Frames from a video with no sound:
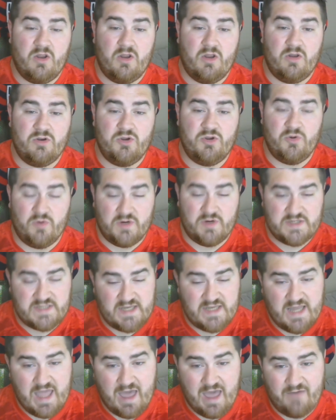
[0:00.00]
New York
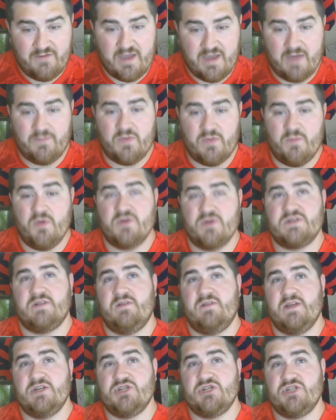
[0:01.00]
City have kept the most
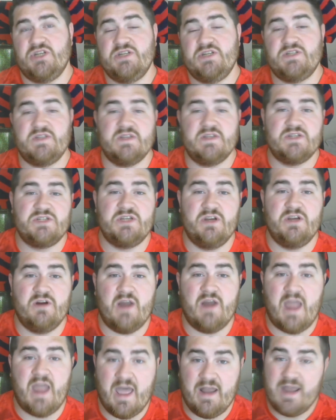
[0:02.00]
clean sheets this year
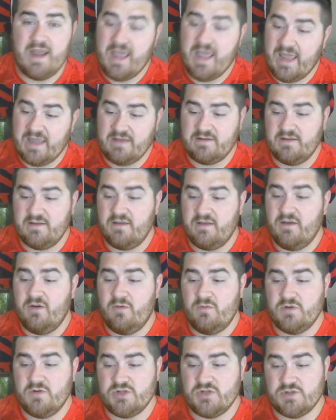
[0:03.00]
at 8,
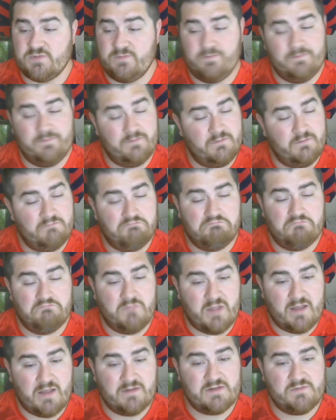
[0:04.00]
which is
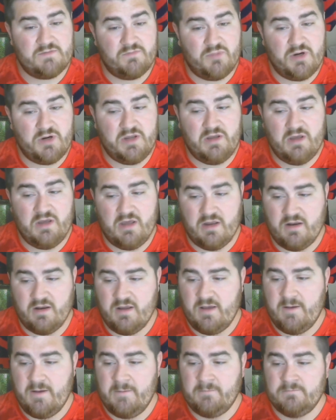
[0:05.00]
pretty good.
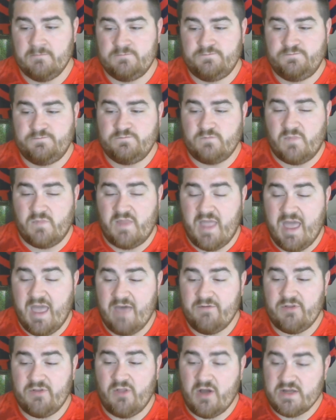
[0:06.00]
They
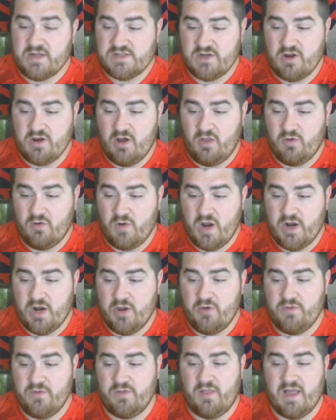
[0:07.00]
haven't lost to
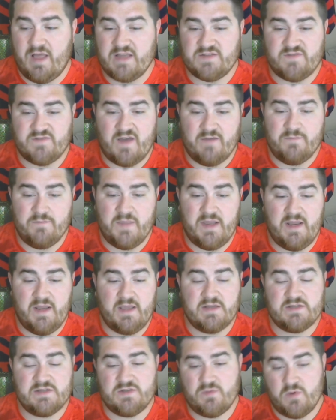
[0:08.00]
Colorado in the last 5
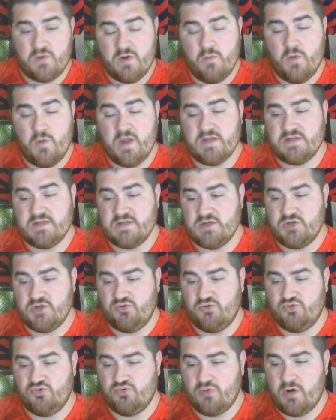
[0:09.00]
meetings, 3 wins and
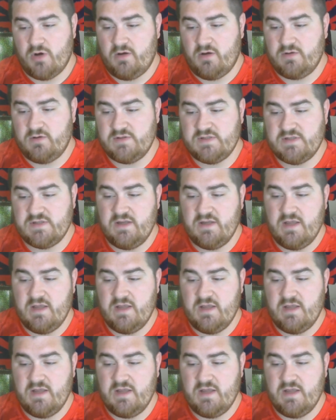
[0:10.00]
2 draws.